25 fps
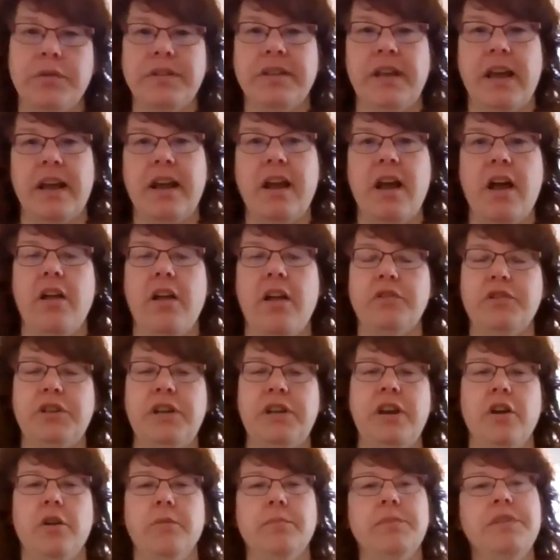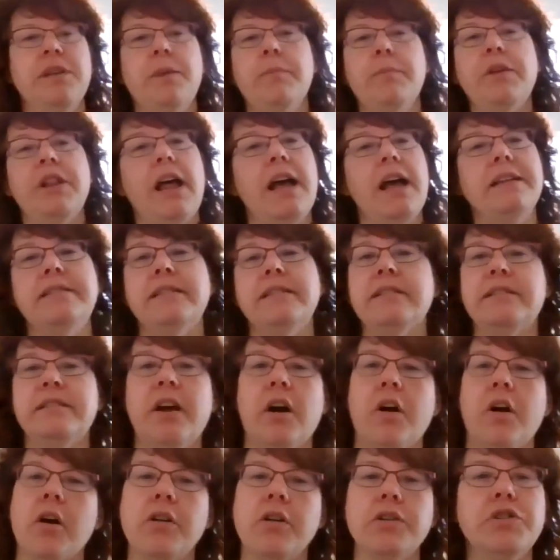to Psychology here. Some
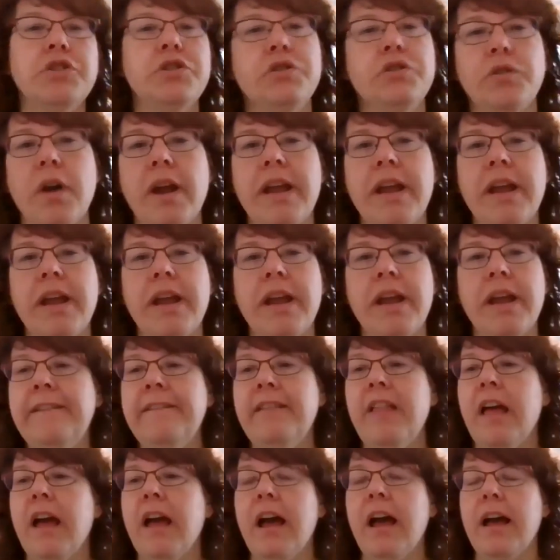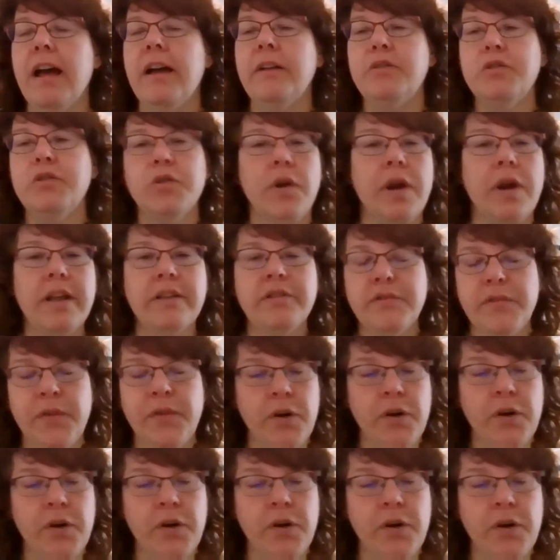classes aren't straight
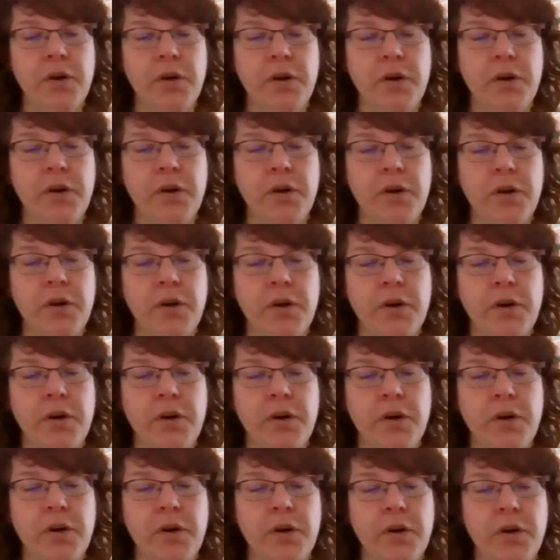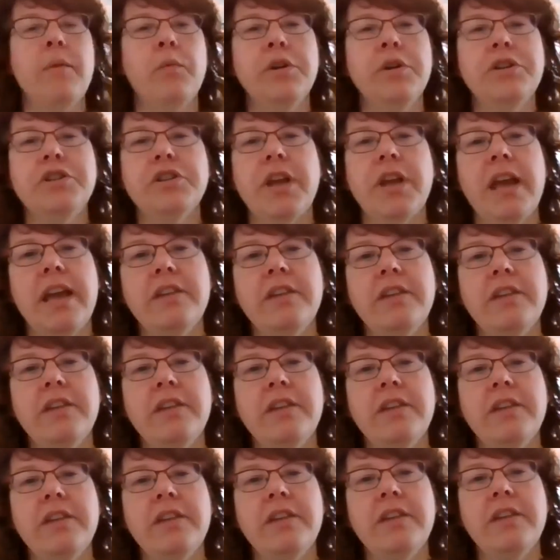transfers, in which case
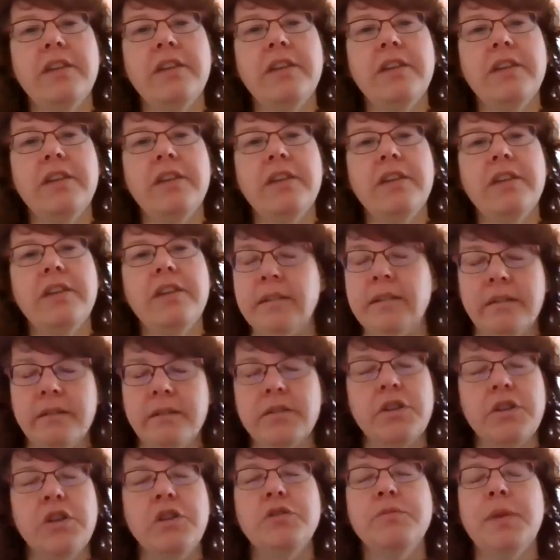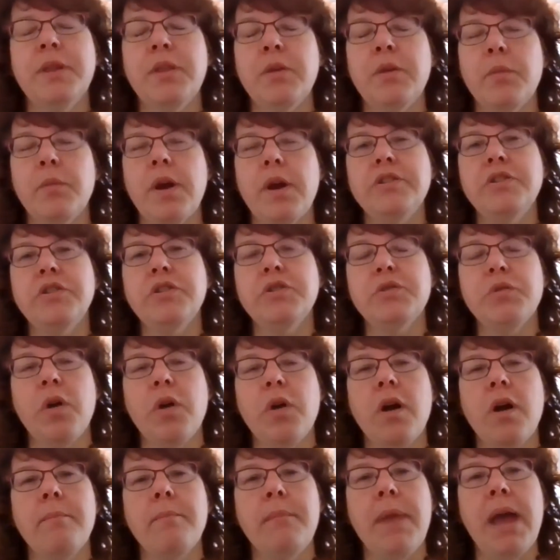the
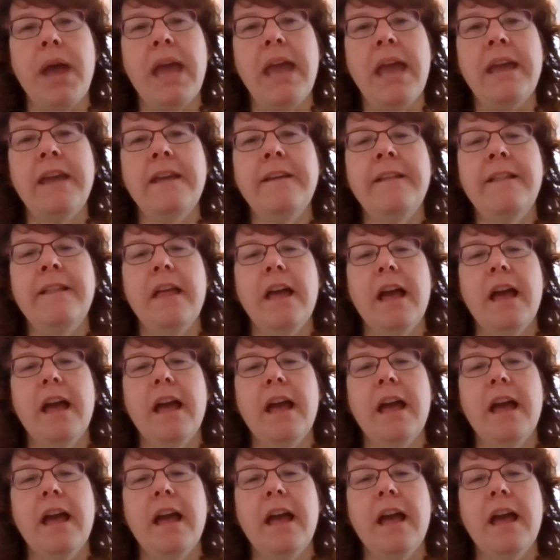registrar may